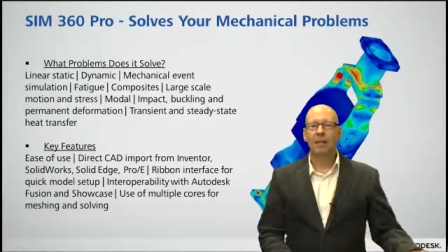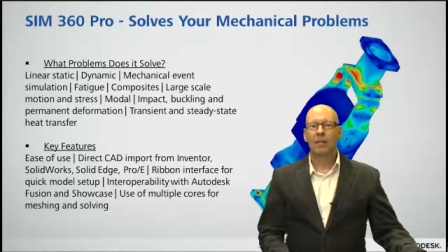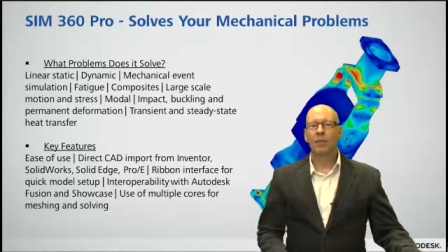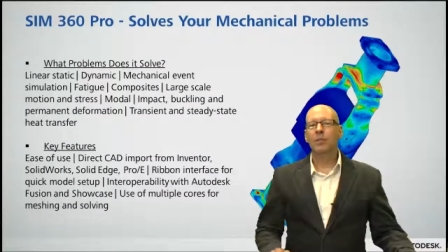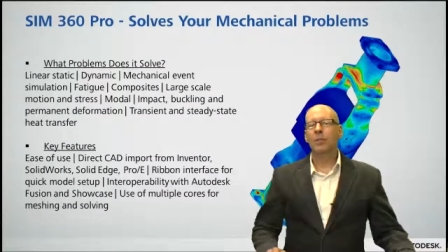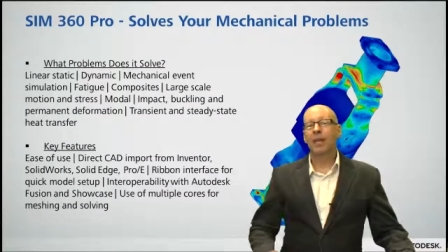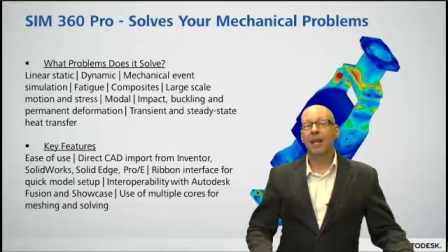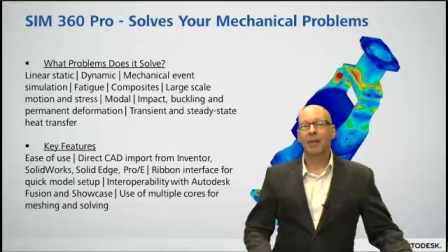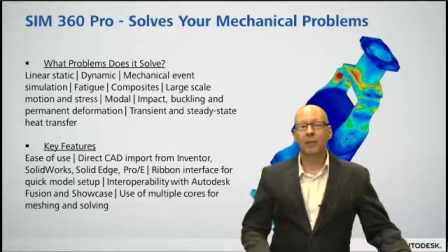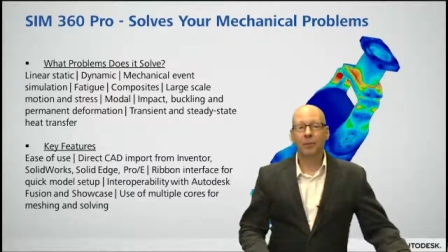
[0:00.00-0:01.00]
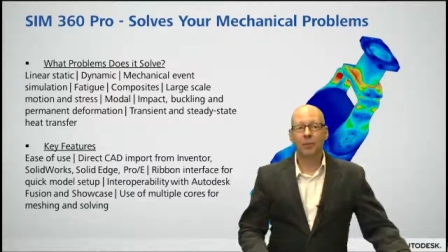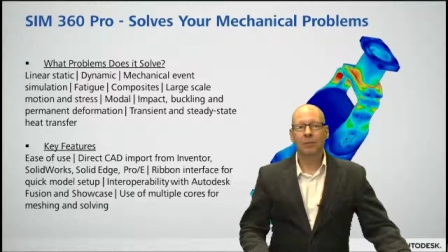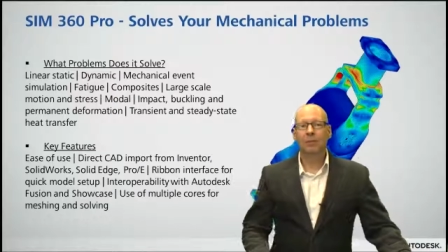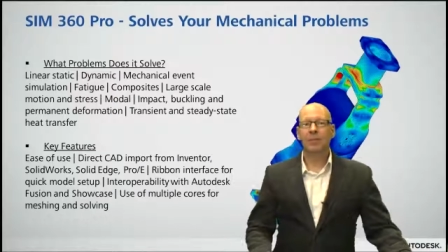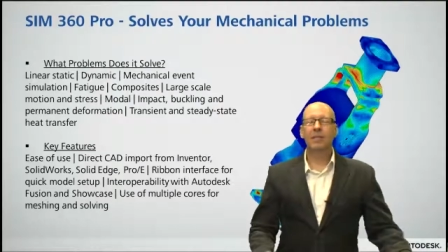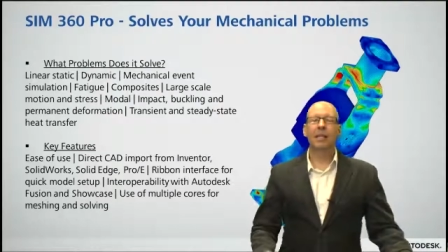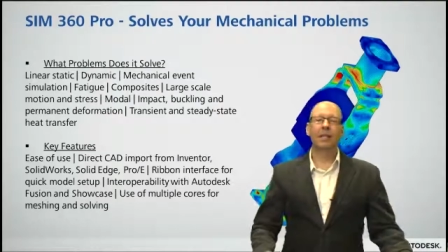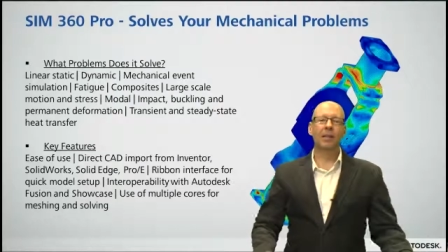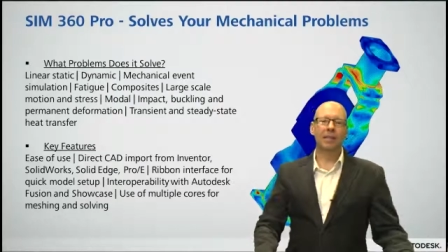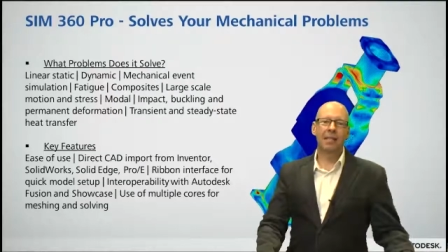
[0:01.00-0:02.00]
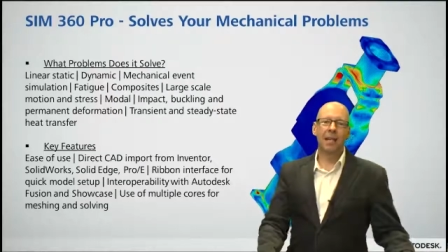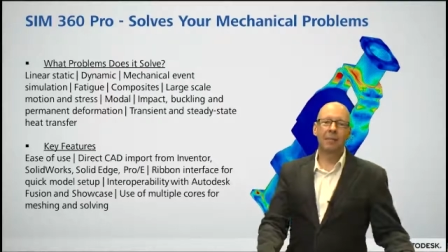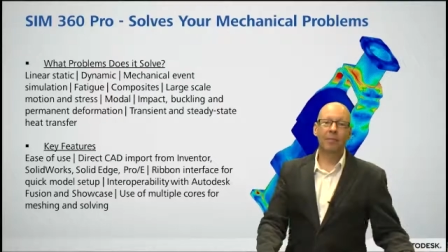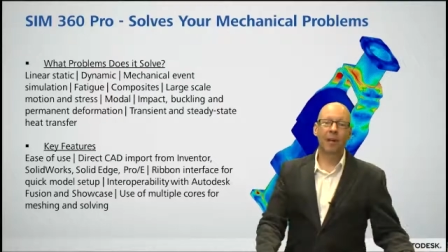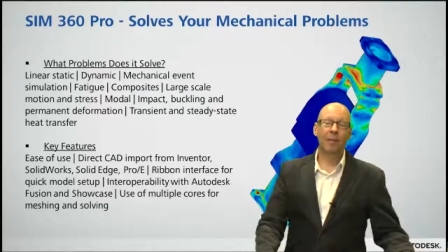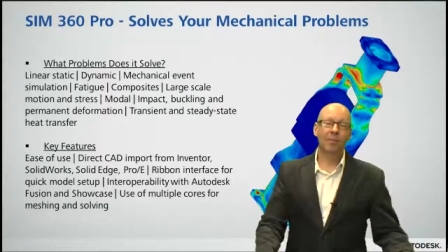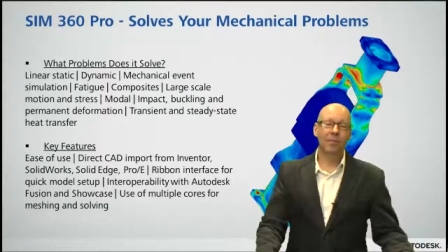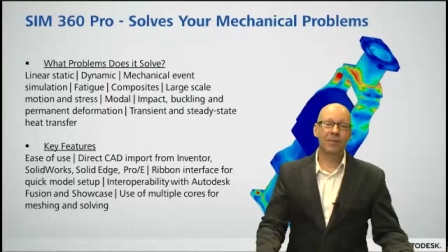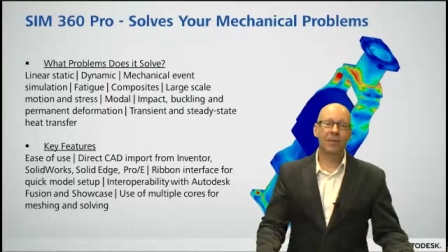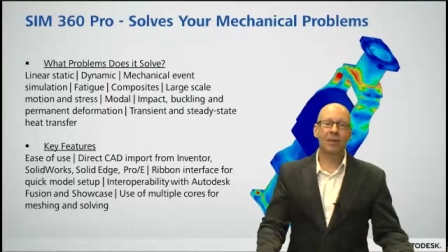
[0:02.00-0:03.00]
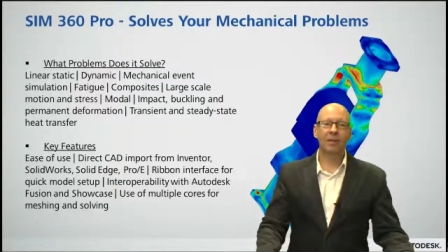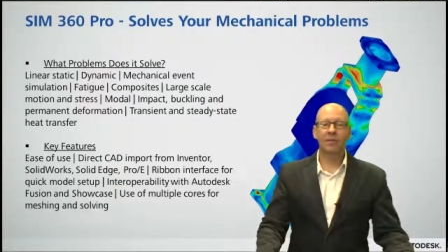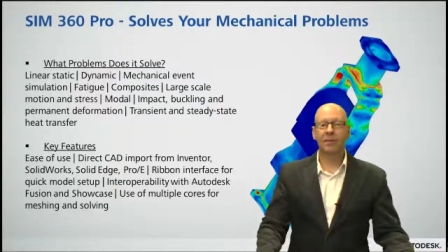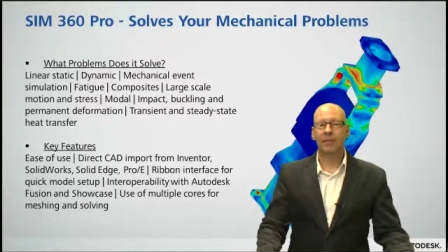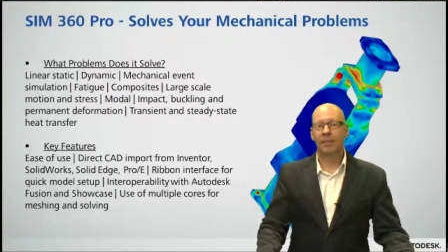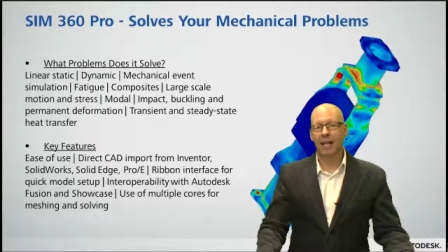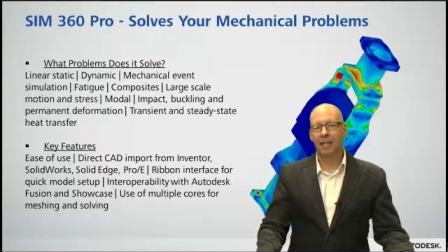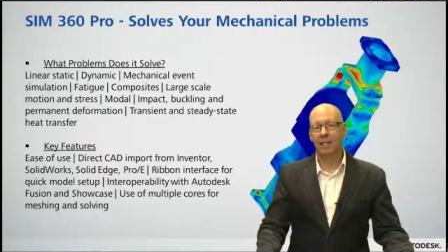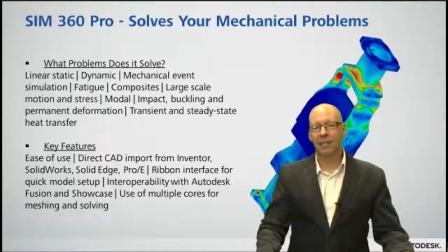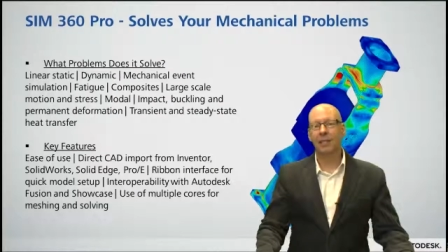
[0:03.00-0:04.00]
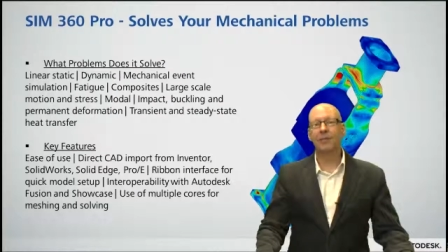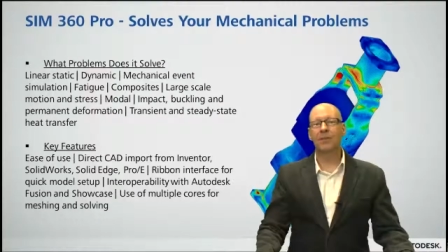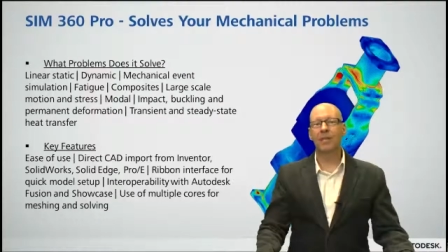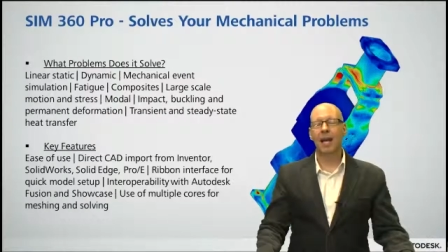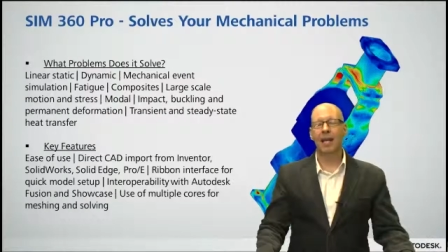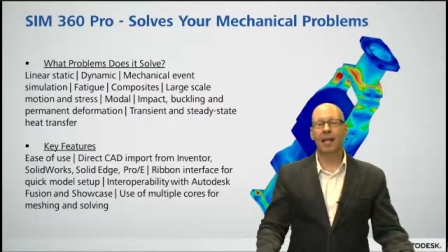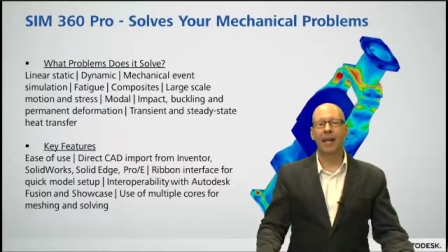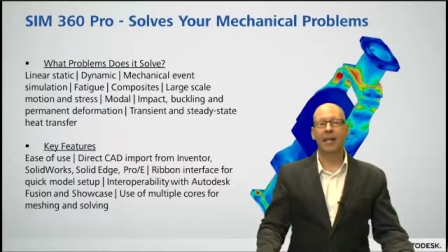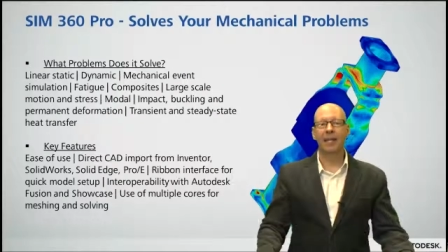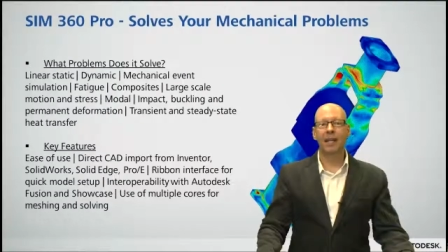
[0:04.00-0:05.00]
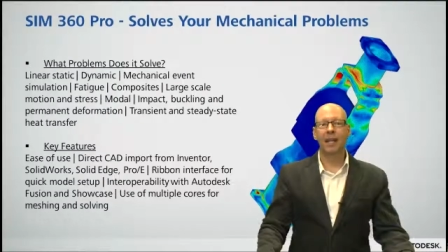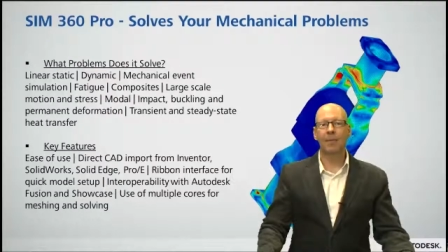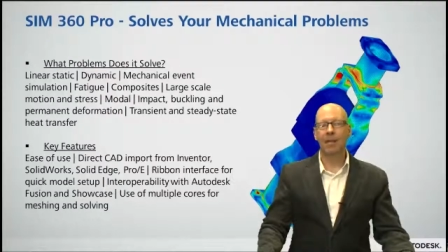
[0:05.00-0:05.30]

So as a mechanical tool, let's take a look at the type of problems it solves. It has linear, static, and dynamic